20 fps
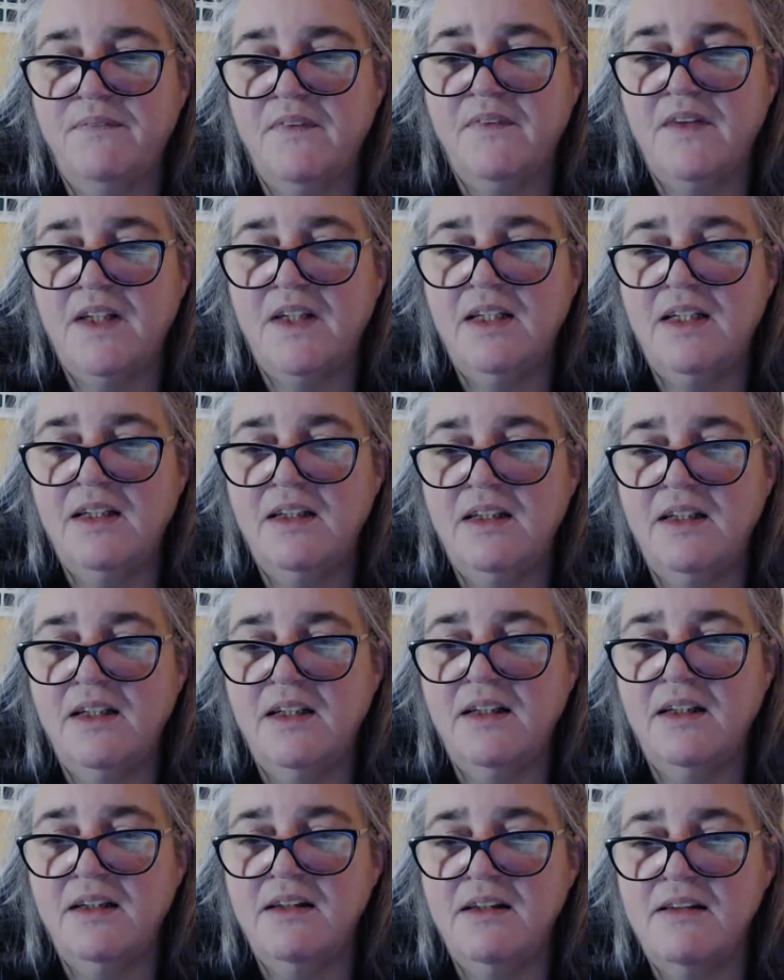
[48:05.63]
It
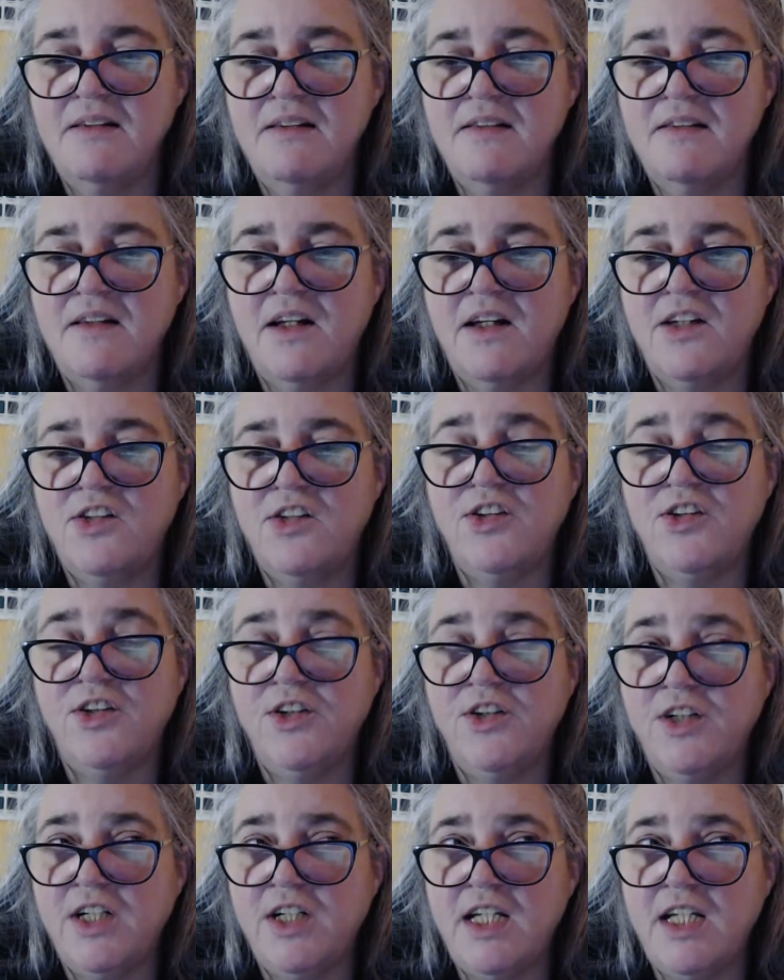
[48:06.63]
is a
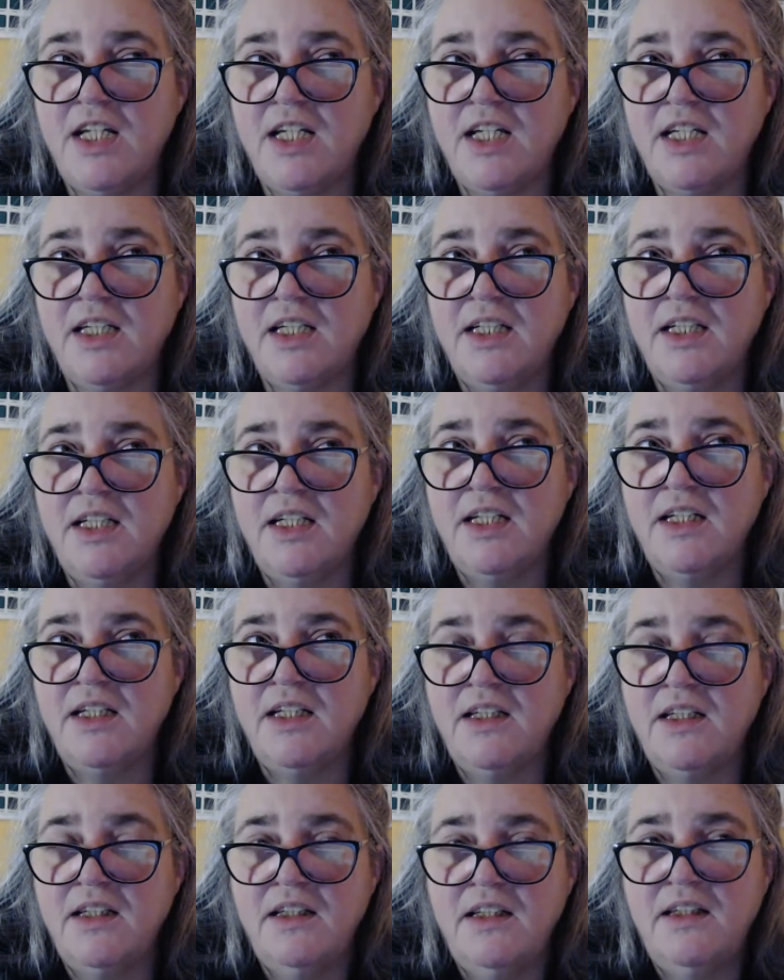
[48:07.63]
turkey
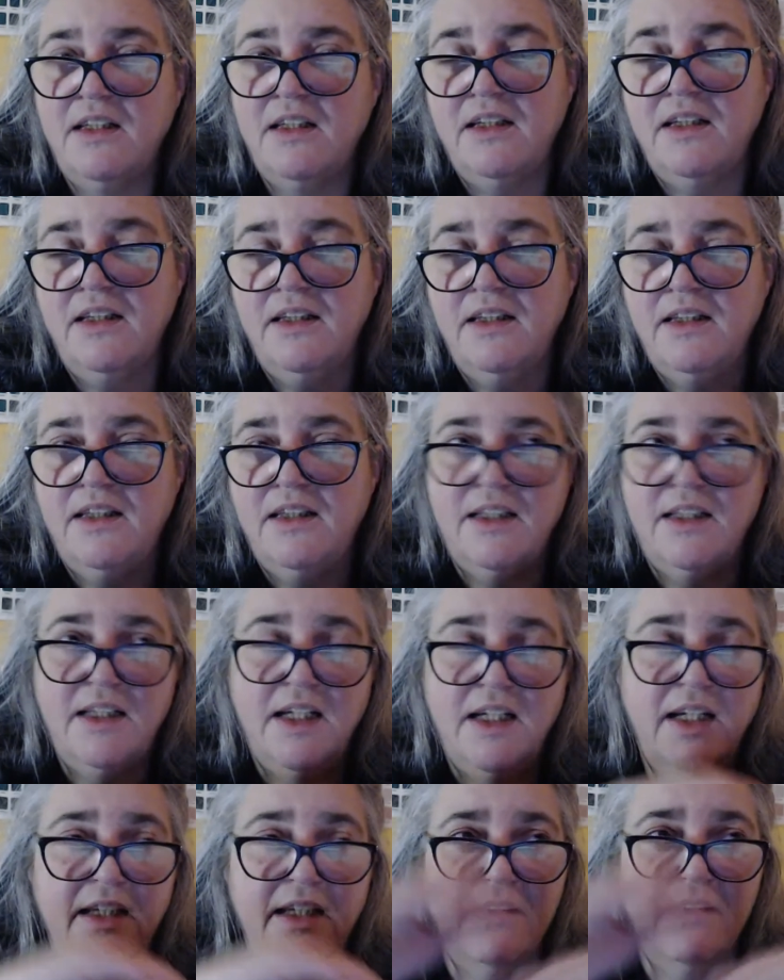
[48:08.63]
that
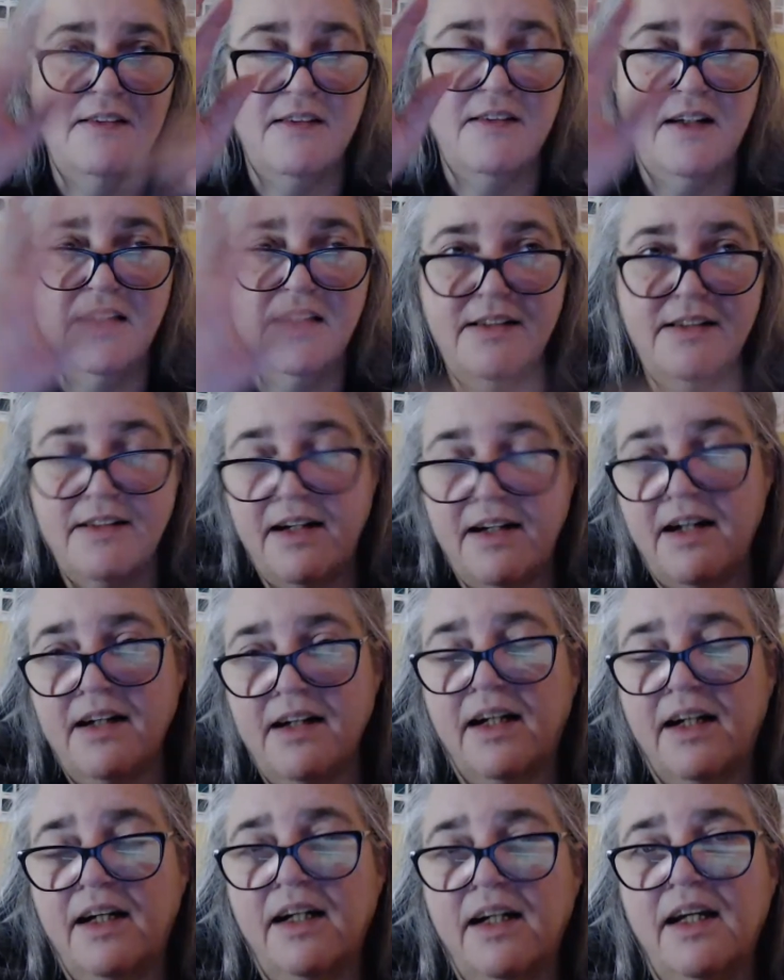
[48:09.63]
has a
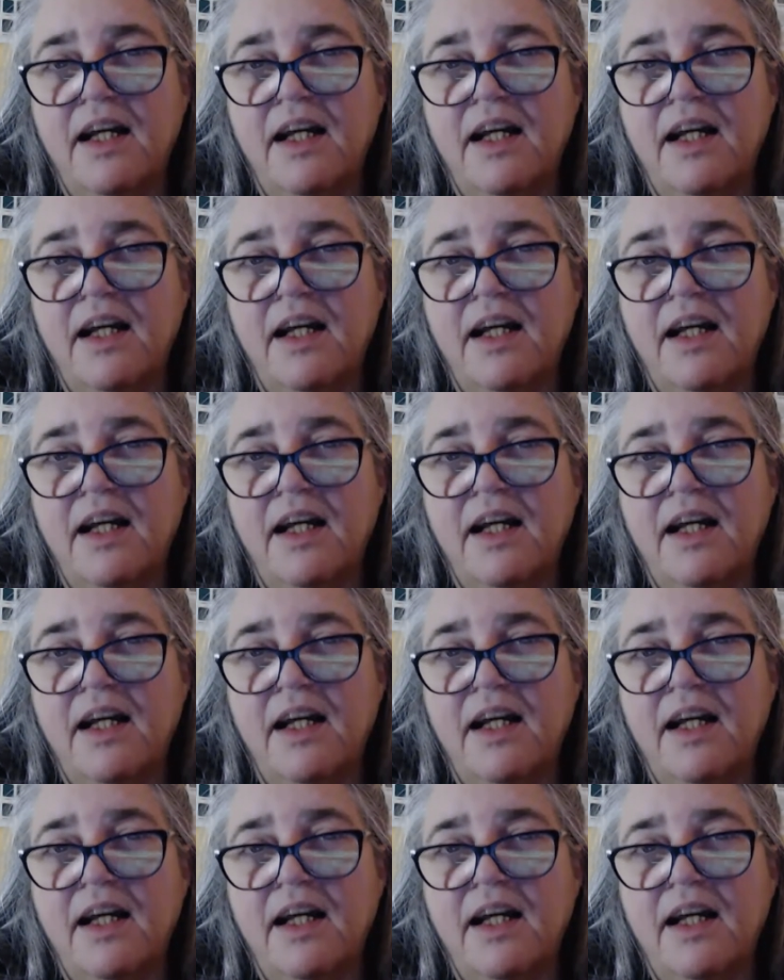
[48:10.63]
duck,